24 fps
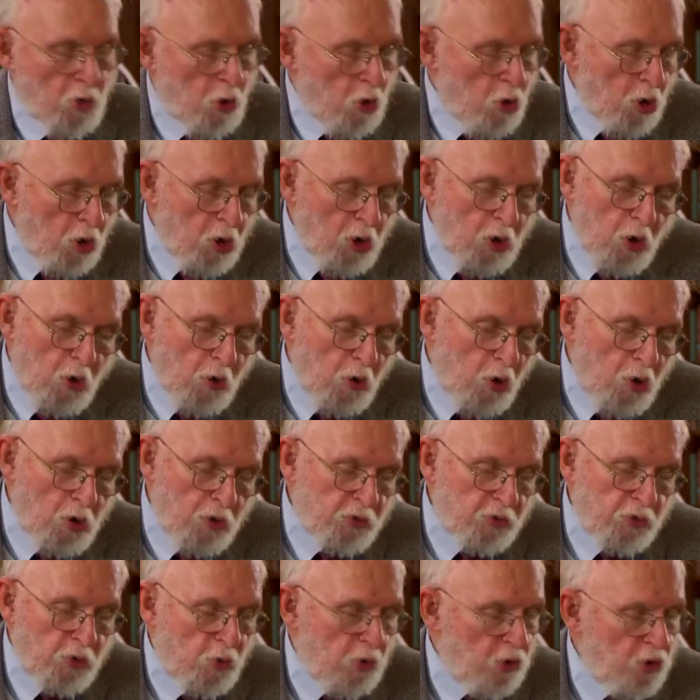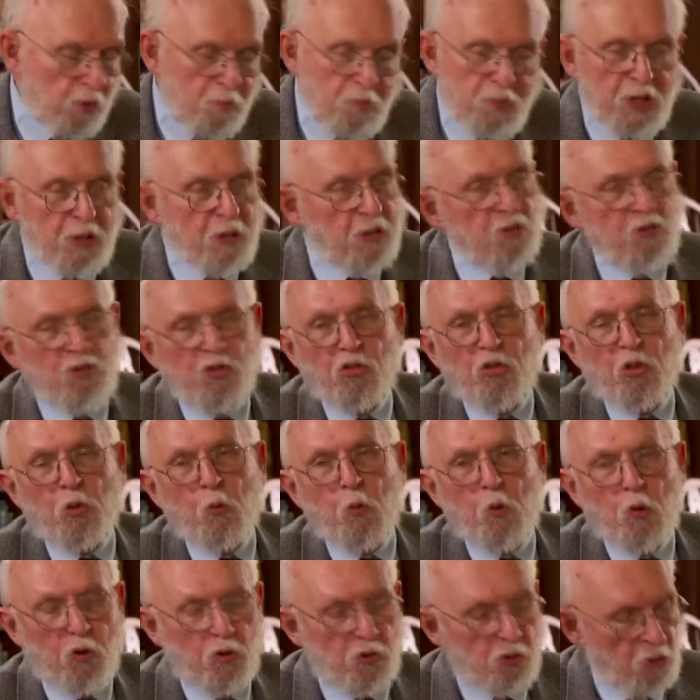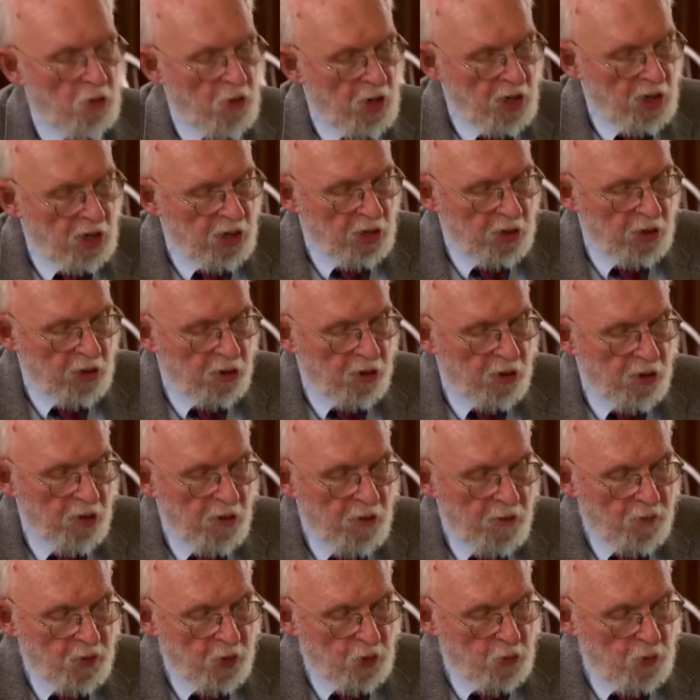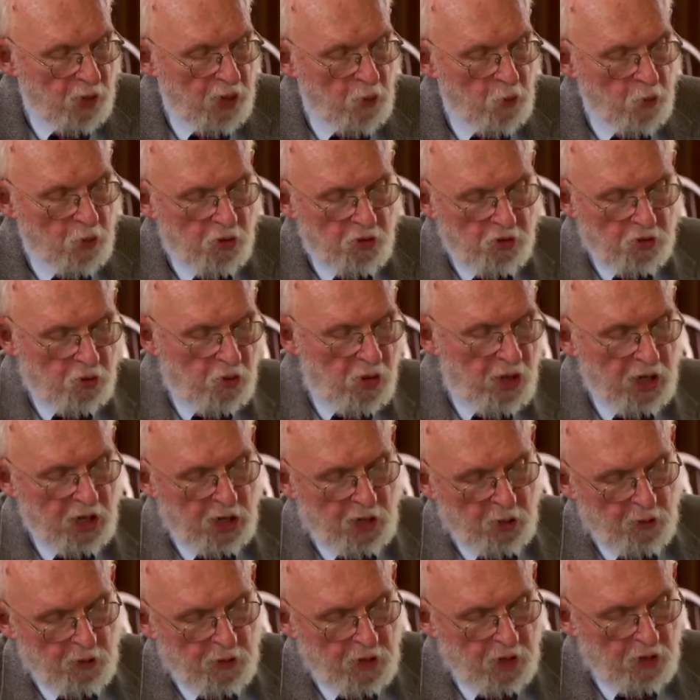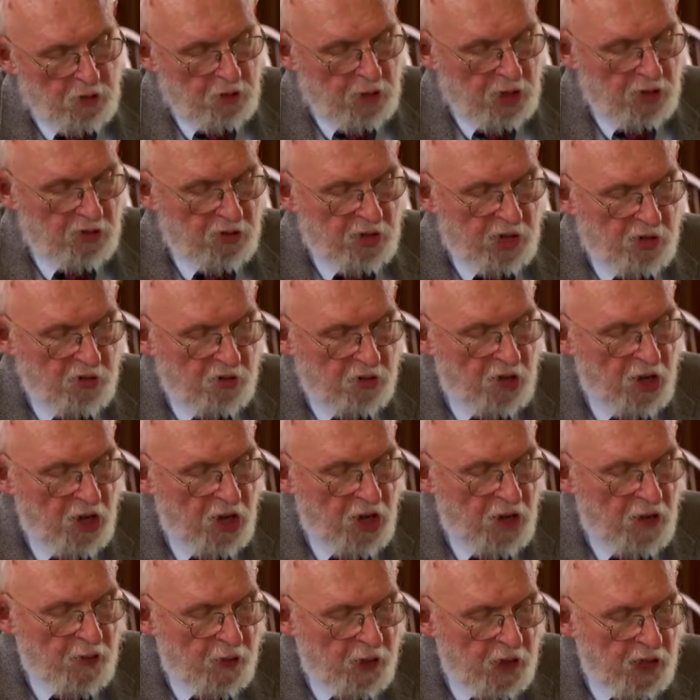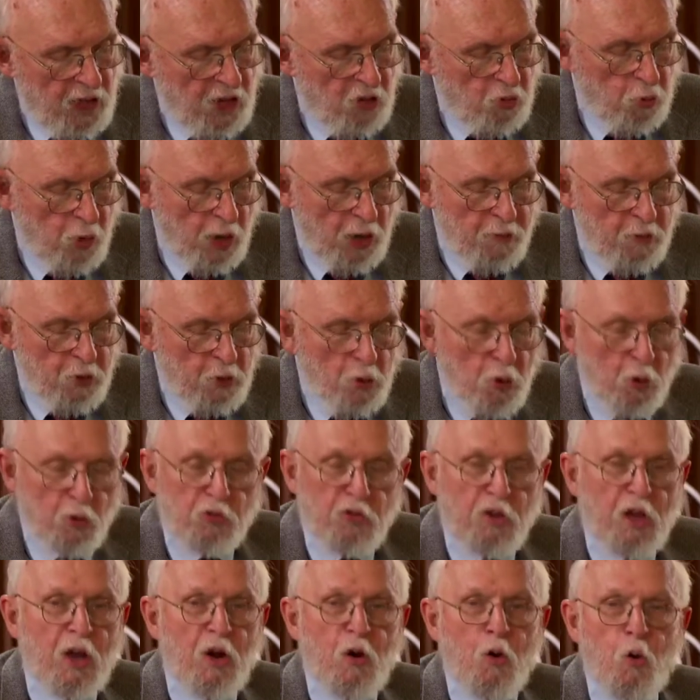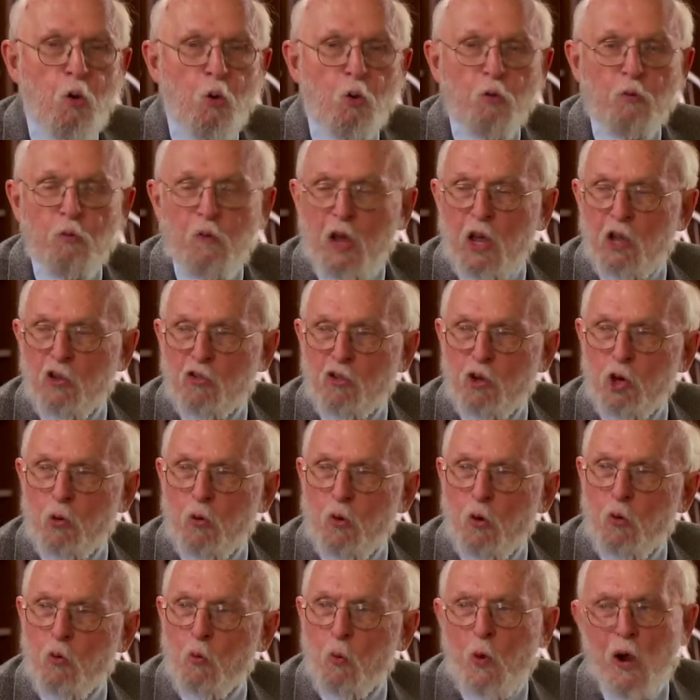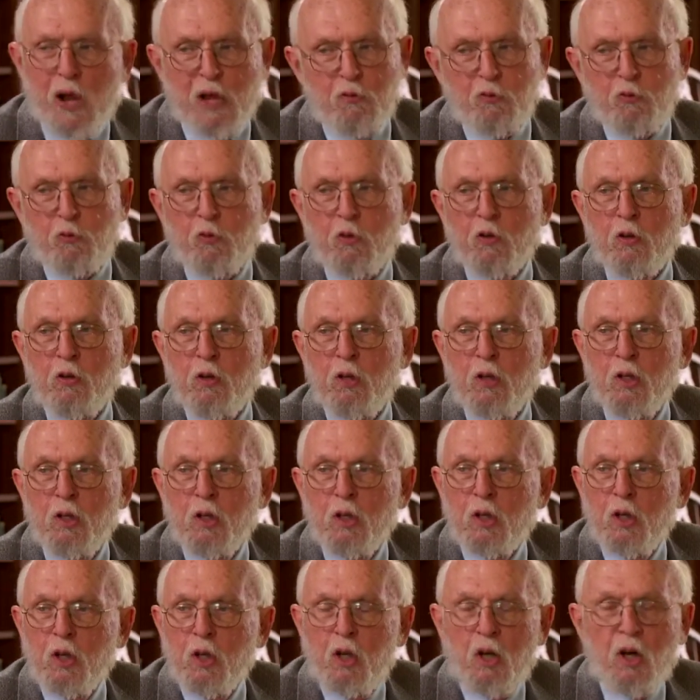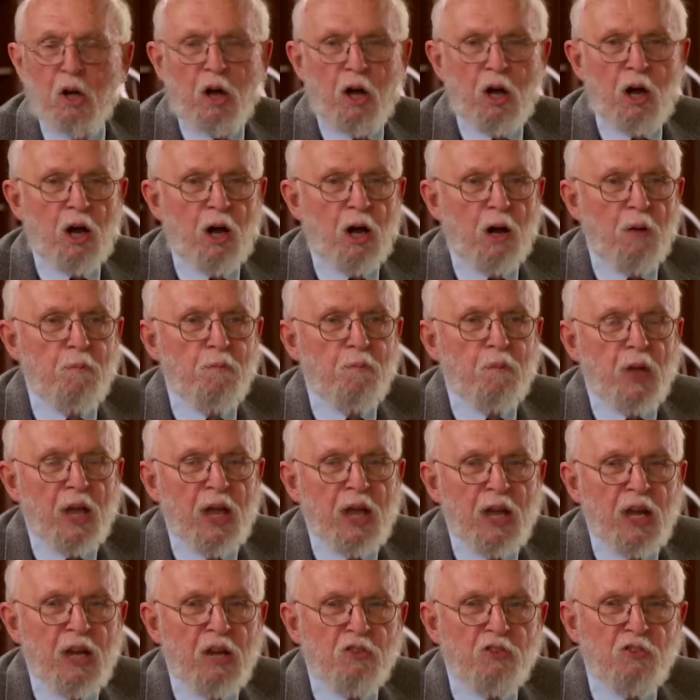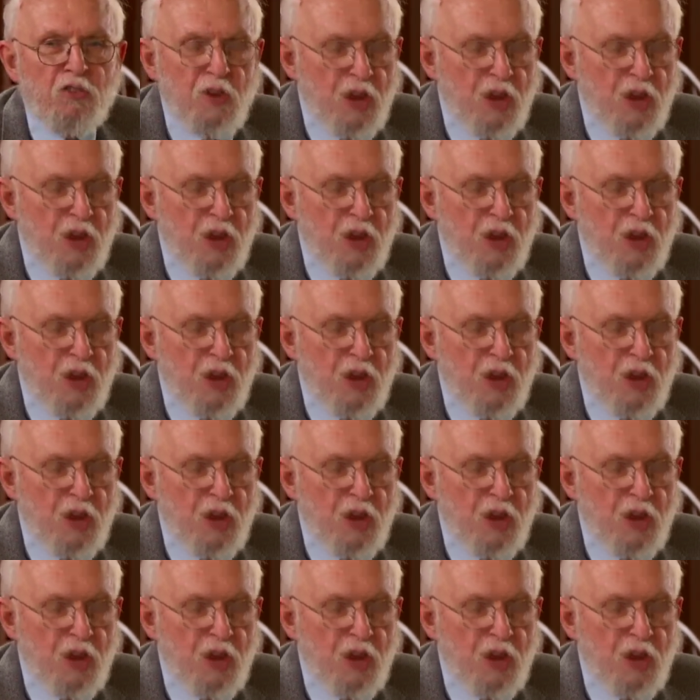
all also could mean that just the words are unclear. The Greek words are unclear in their translation. That each one of you knows how to hold fast to your own wife, mm-hmm. um, and it's